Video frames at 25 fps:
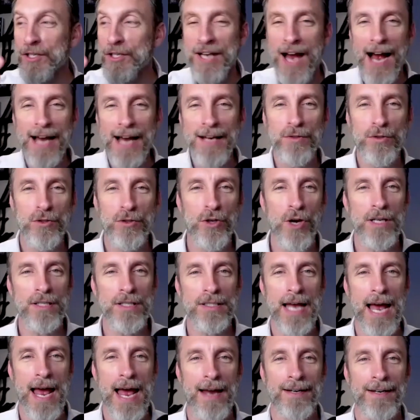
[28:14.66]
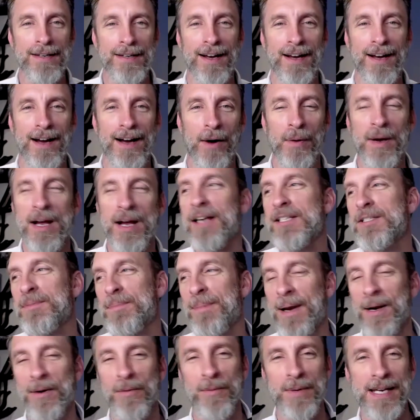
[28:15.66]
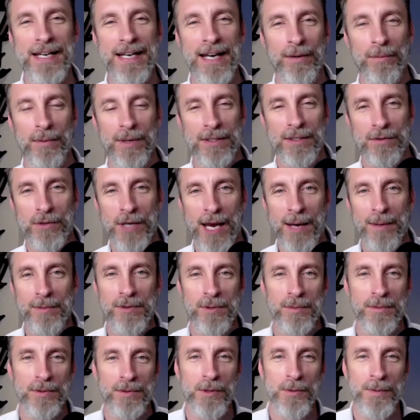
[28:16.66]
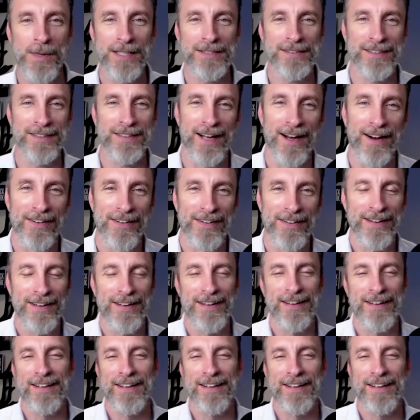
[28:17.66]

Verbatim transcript: I just had uh, I, went, I spent a weekend with James two weeks ago. Oh